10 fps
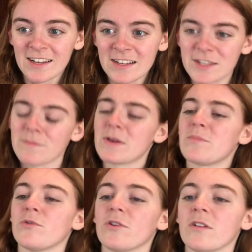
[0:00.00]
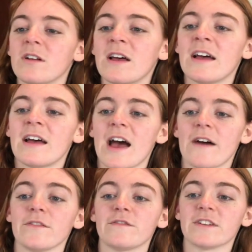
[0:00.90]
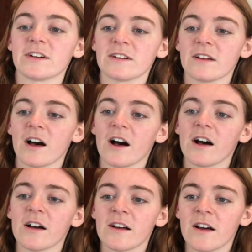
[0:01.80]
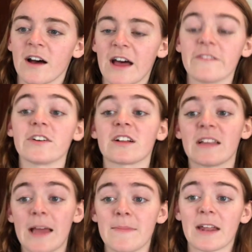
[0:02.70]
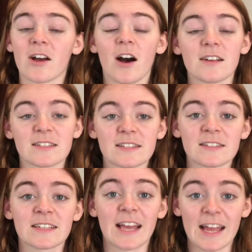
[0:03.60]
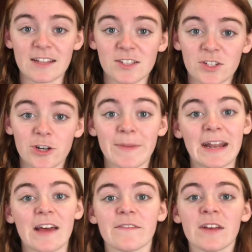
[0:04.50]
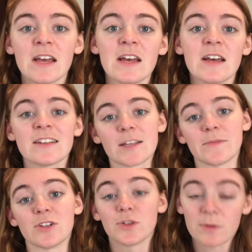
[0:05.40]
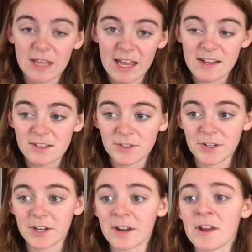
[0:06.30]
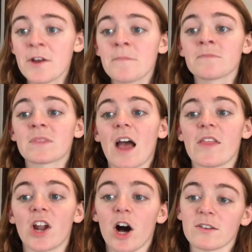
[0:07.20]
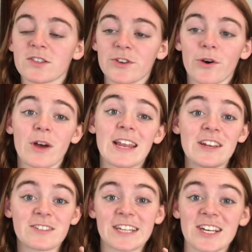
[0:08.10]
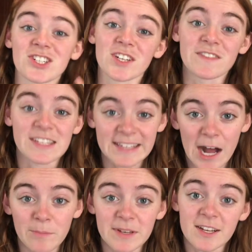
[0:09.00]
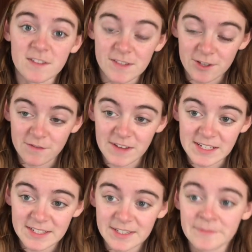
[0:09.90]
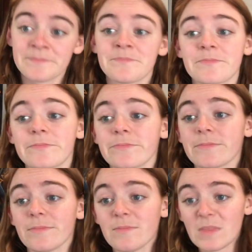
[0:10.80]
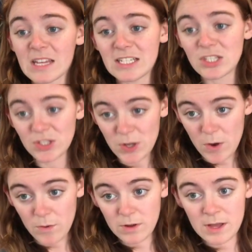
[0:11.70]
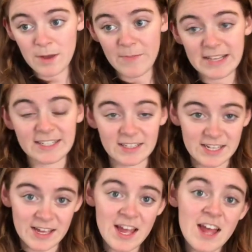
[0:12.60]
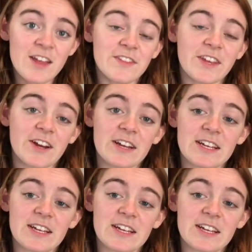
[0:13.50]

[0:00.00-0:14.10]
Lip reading: Some people have a claim that it causes cancer or might have something to do with cancer, and then also an irritation of the scalp because of sulfates. And so, basically, there